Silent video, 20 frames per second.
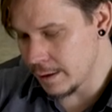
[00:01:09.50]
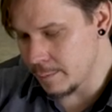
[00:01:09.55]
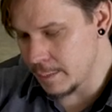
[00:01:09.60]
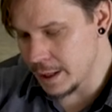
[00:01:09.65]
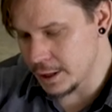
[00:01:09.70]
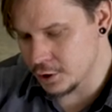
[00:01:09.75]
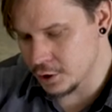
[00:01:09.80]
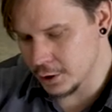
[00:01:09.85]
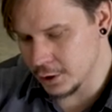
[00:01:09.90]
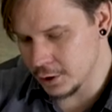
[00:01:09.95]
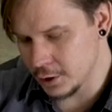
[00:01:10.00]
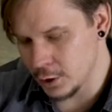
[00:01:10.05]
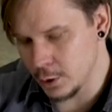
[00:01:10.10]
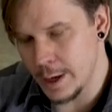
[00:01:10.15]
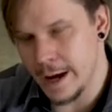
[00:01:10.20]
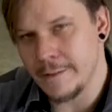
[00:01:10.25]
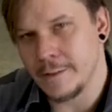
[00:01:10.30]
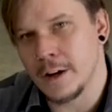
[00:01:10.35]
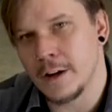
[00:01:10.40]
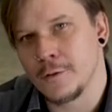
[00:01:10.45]
Make sure you do
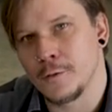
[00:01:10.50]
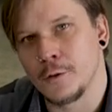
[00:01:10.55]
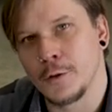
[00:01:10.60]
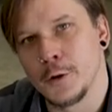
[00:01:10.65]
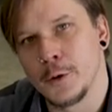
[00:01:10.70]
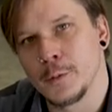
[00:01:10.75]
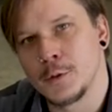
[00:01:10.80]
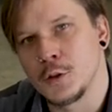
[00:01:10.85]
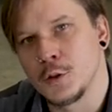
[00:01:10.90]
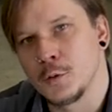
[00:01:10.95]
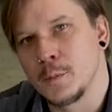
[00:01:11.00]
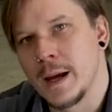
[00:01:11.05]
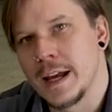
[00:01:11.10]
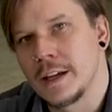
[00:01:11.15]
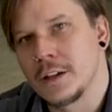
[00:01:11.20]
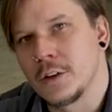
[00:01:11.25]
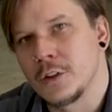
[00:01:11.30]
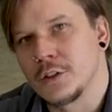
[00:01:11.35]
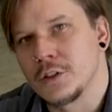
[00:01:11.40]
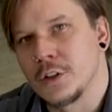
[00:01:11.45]
have enough room to
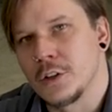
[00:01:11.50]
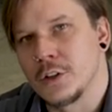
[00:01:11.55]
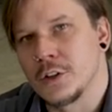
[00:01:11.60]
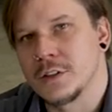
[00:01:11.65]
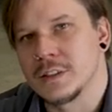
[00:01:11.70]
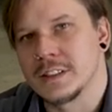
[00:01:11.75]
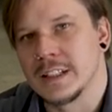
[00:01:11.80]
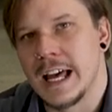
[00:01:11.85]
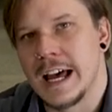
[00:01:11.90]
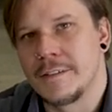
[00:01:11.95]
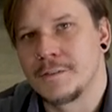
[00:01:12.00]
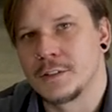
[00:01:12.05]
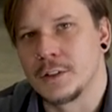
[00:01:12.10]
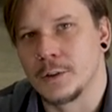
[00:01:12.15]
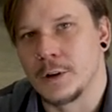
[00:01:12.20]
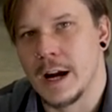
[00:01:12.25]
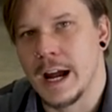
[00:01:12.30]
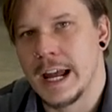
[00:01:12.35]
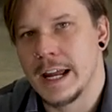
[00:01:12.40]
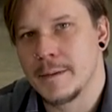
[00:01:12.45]
make your turns left
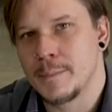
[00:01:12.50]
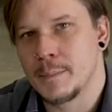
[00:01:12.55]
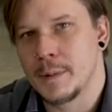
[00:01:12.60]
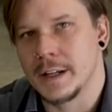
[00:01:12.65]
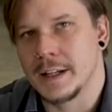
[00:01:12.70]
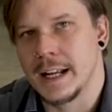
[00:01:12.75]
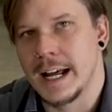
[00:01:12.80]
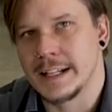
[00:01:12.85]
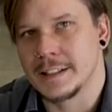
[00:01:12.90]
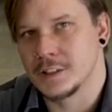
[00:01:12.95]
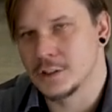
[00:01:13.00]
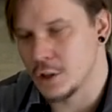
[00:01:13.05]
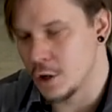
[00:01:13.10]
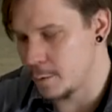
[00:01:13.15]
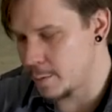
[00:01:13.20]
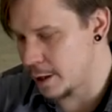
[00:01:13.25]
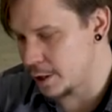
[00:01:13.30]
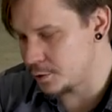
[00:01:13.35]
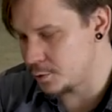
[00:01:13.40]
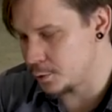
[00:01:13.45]
or right, but not
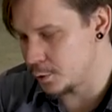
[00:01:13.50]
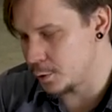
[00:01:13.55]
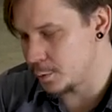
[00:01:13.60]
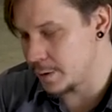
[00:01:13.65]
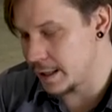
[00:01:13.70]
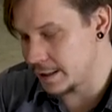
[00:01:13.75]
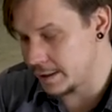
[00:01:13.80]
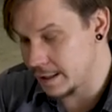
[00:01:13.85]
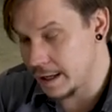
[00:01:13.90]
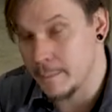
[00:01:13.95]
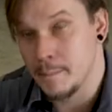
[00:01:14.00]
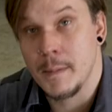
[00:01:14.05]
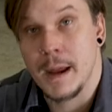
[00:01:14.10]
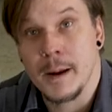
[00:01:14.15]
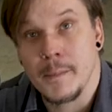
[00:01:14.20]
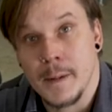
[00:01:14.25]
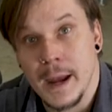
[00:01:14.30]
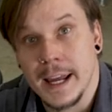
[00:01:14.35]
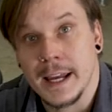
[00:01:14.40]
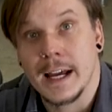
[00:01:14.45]
so much room that they
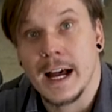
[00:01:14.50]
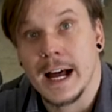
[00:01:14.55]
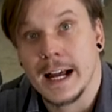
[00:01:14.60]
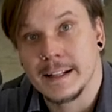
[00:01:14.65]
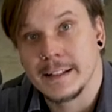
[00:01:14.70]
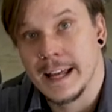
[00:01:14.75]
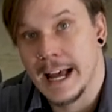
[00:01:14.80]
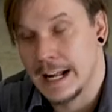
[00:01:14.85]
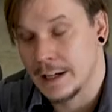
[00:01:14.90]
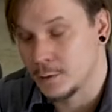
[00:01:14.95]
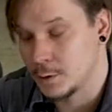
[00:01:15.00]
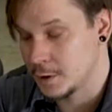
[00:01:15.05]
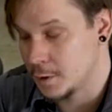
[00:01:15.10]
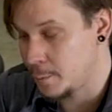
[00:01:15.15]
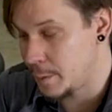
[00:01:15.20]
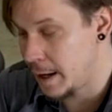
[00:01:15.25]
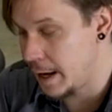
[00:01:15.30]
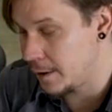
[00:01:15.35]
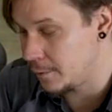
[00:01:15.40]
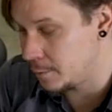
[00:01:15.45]
may make contact with the
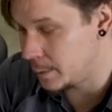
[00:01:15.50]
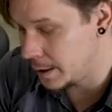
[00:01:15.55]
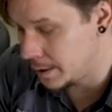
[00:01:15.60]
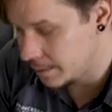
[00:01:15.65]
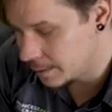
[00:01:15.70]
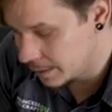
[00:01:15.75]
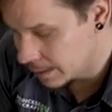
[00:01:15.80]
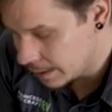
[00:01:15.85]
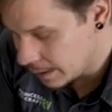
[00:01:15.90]
pavement.